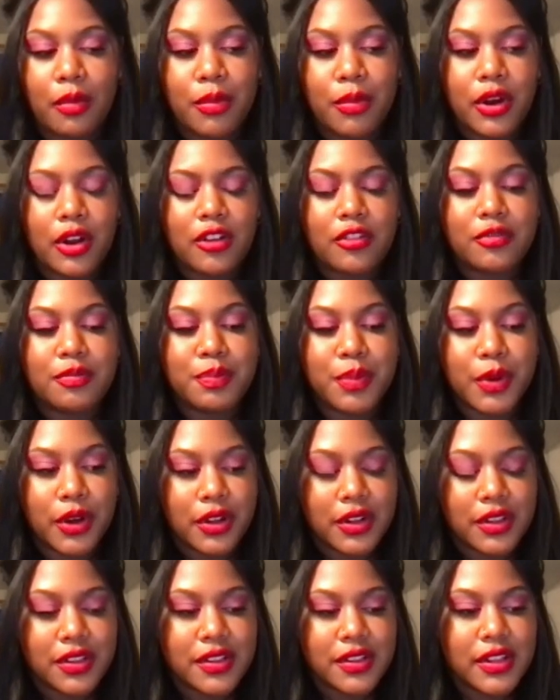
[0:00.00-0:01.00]
of
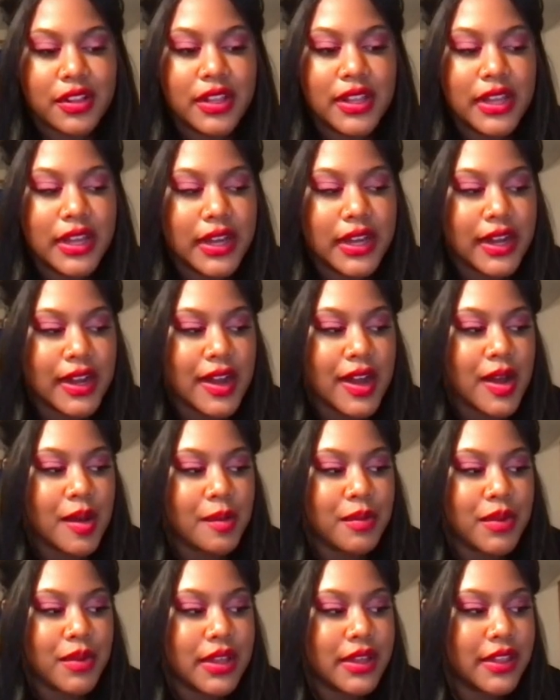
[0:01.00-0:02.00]
books
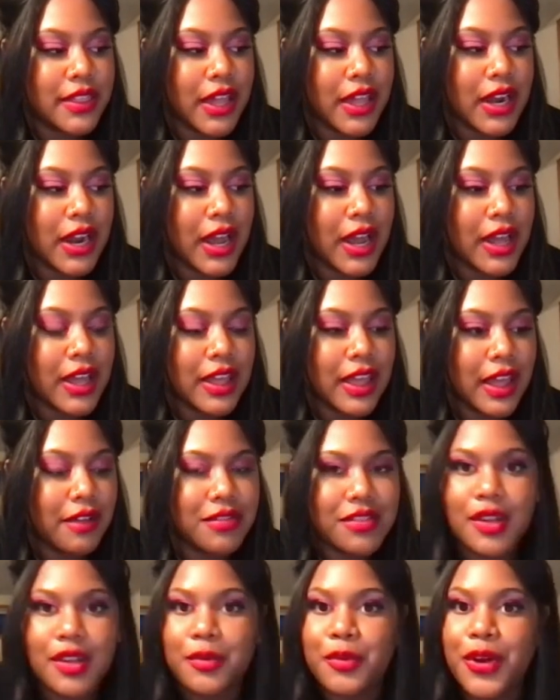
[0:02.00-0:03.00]
that I have
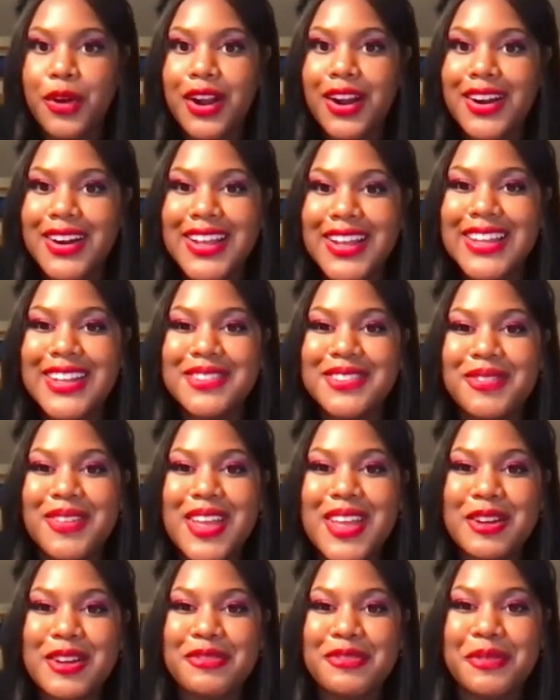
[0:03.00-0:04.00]
somewhere
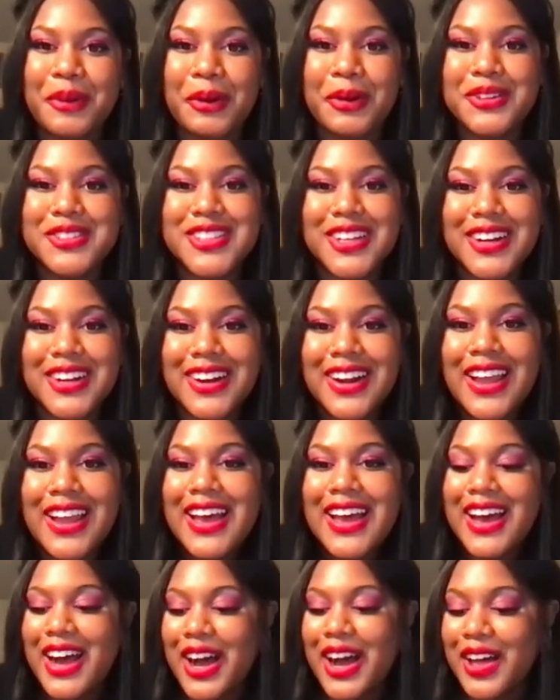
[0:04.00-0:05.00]
in a folder
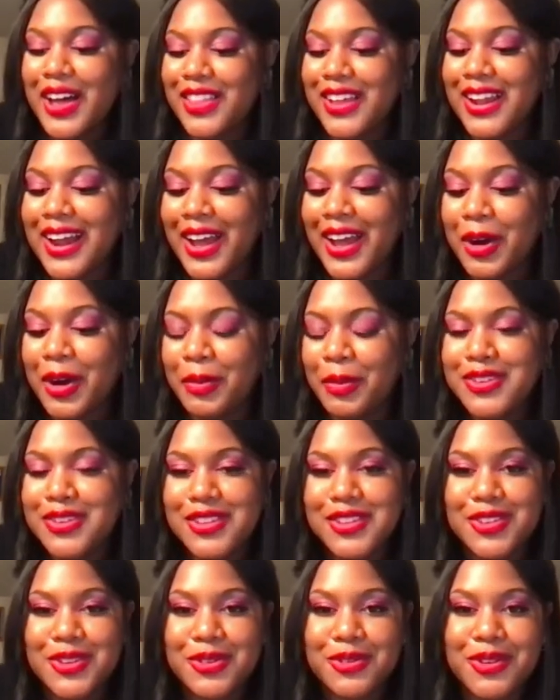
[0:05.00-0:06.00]
that I
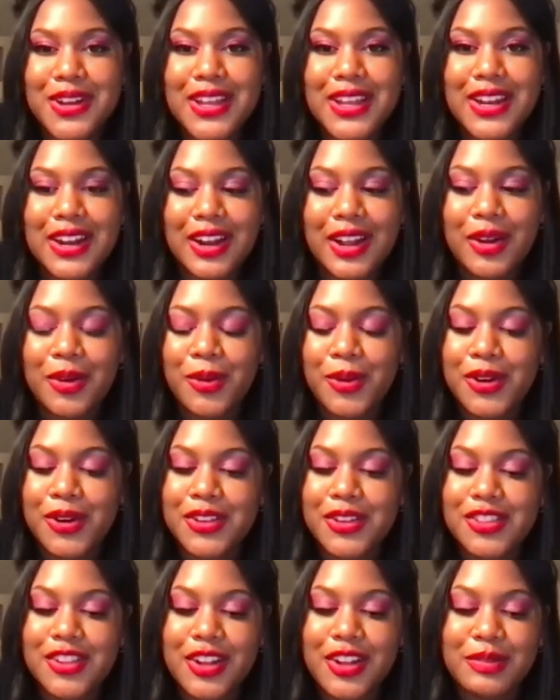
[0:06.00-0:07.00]
hoped to read, and I
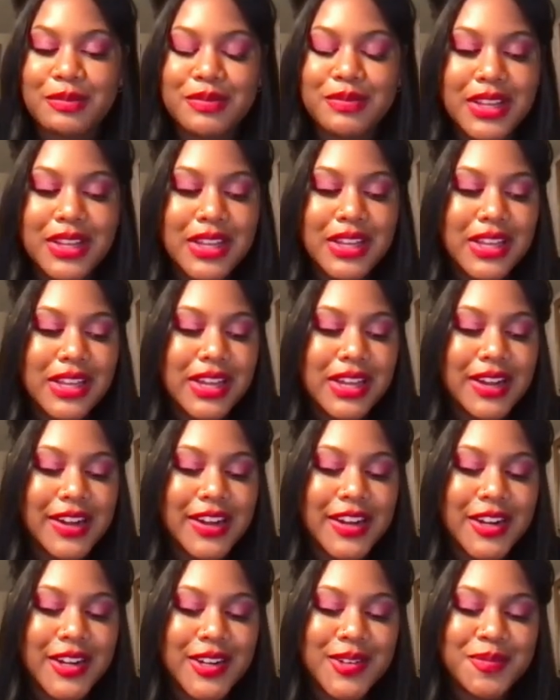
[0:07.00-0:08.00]
ordered some.
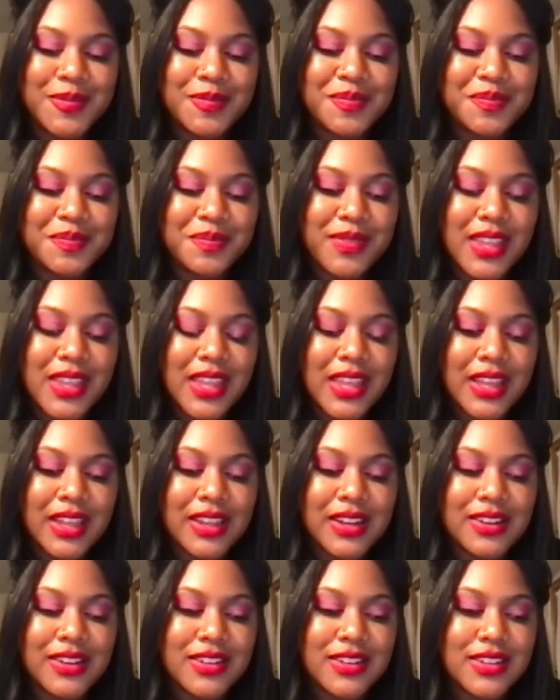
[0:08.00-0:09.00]

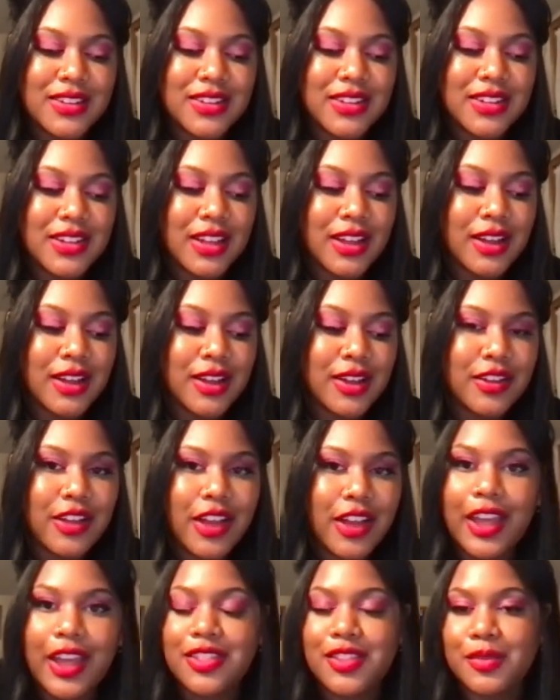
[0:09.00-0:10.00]
And
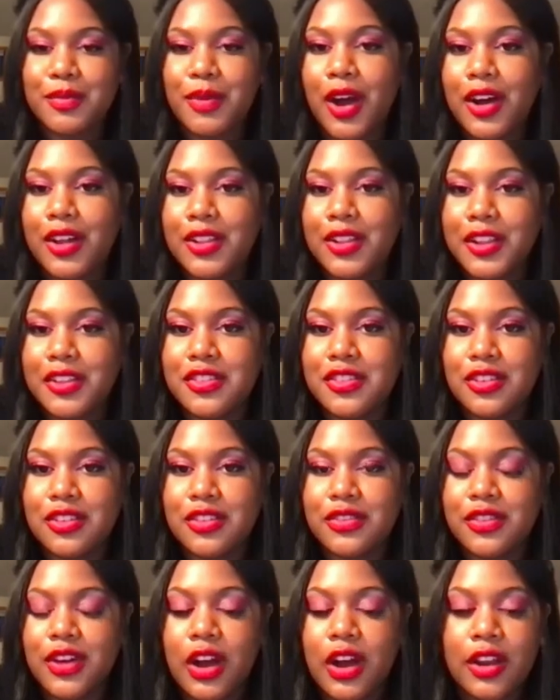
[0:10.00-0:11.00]
I had a list
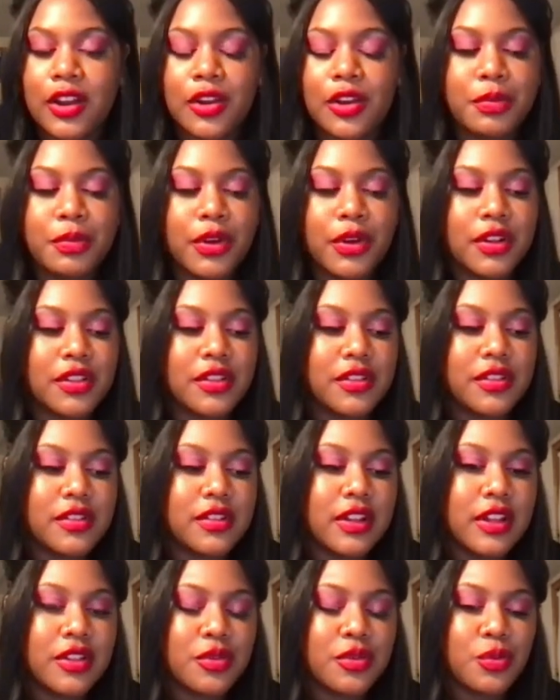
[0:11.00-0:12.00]
of audiobooks
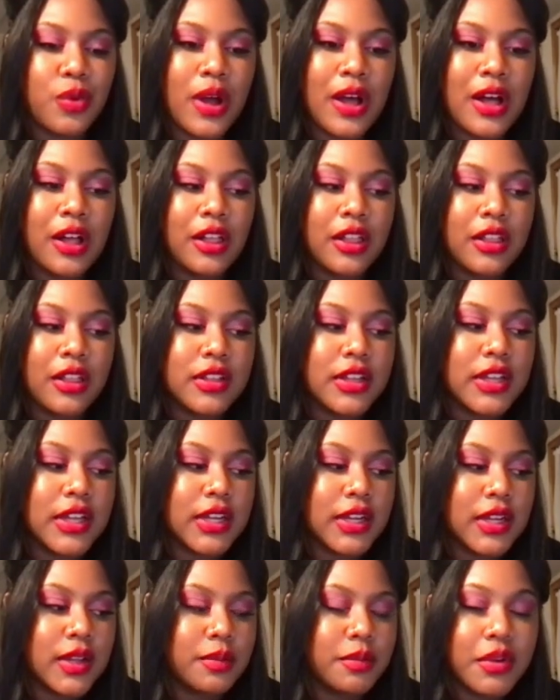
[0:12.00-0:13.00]
as well,
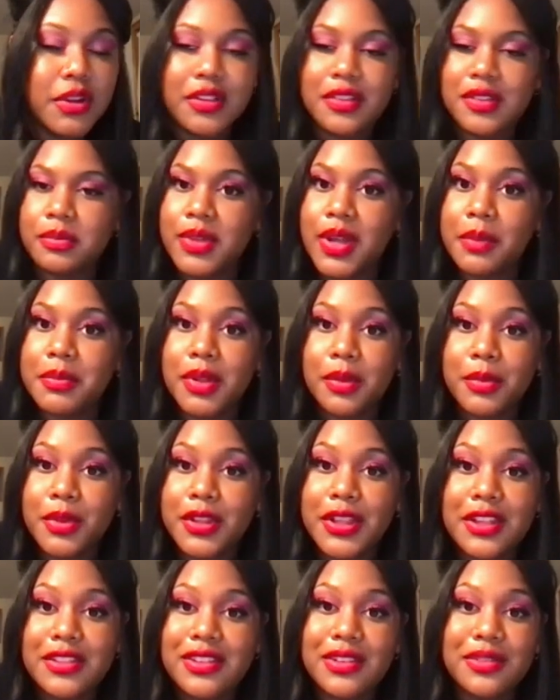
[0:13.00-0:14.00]
because sometimes I'm a
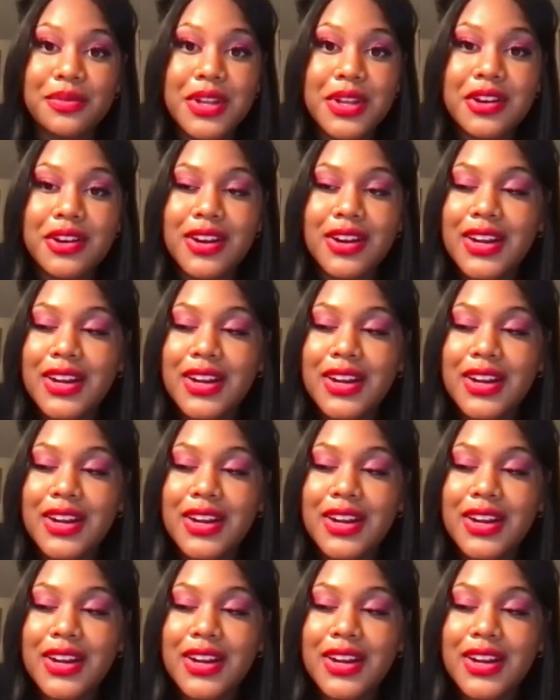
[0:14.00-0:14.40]
lazy reader.